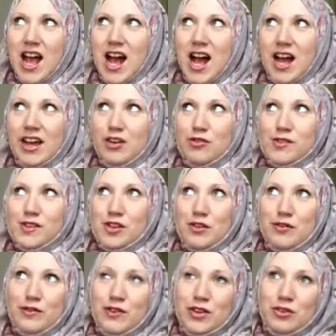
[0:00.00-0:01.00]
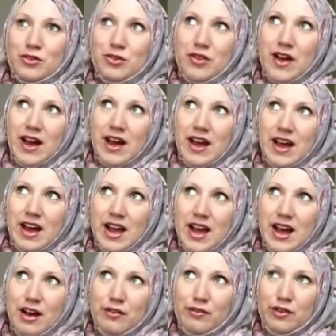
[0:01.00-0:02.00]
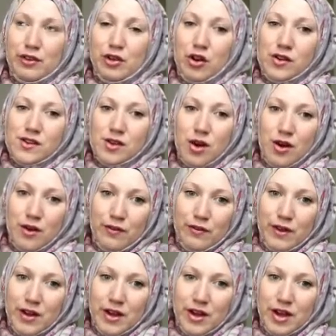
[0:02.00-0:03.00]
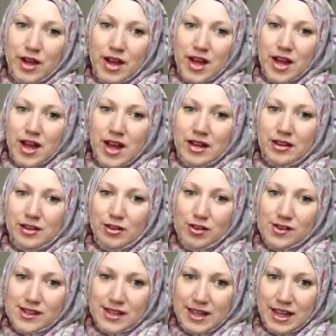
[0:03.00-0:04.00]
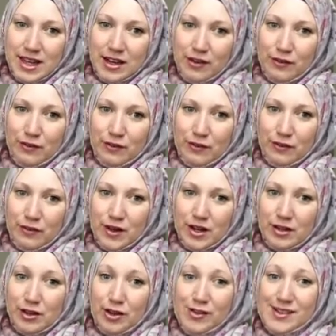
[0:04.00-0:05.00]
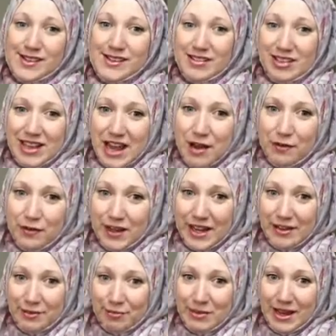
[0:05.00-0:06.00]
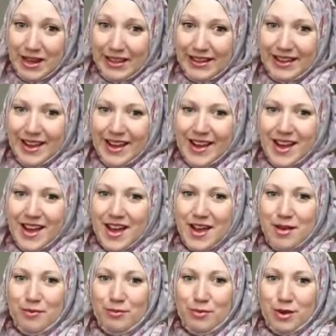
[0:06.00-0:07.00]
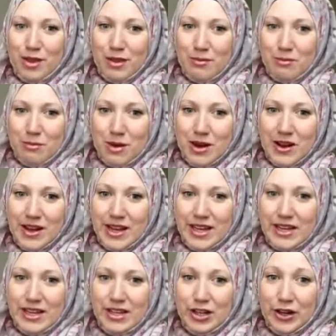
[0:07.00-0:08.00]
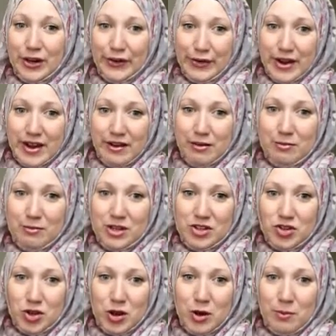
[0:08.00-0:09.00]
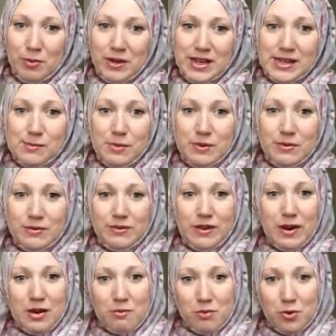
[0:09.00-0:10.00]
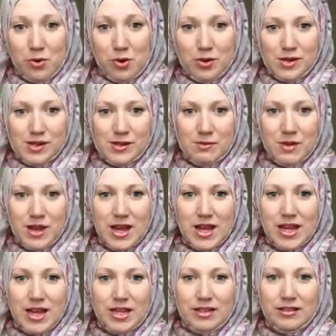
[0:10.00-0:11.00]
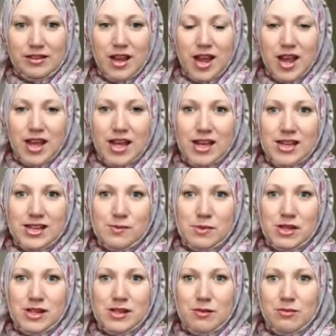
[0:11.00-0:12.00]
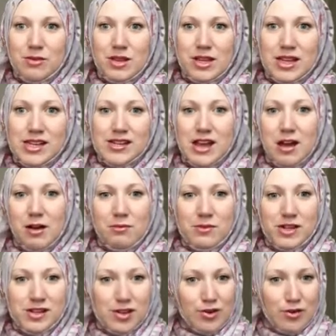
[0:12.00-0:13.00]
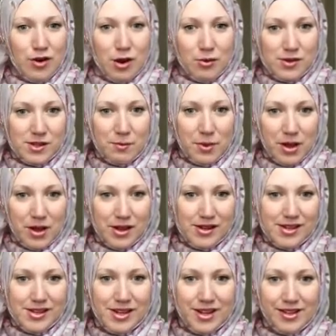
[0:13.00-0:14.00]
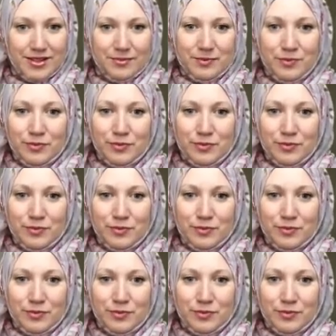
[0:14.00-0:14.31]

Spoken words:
I also feel that I have a lot to offer and a lot to give and a lot still left in me within my career and my job, and it's been very important to me, and it's been something that's helped me to grow as a person.